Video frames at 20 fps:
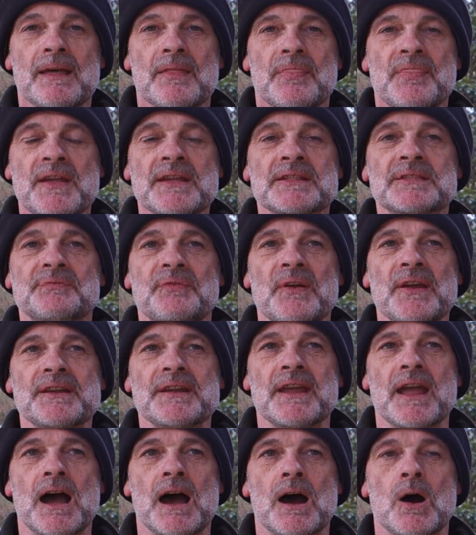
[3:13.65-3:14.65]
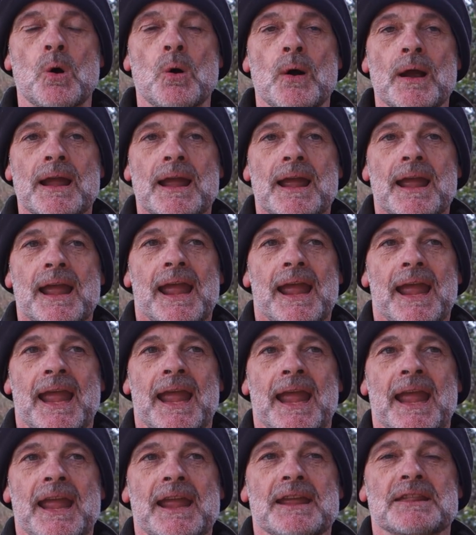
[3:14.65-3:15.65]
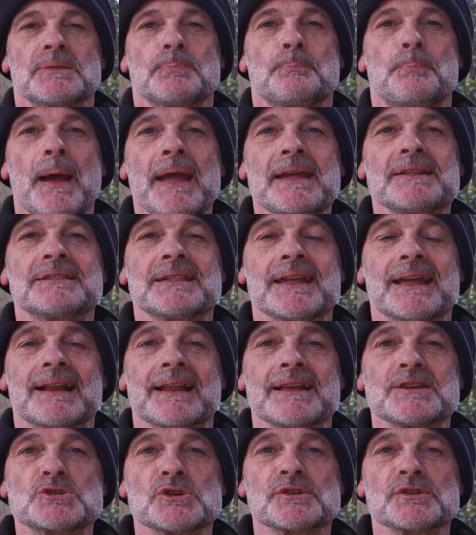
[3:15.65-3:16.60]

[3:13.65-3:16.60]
This video is basically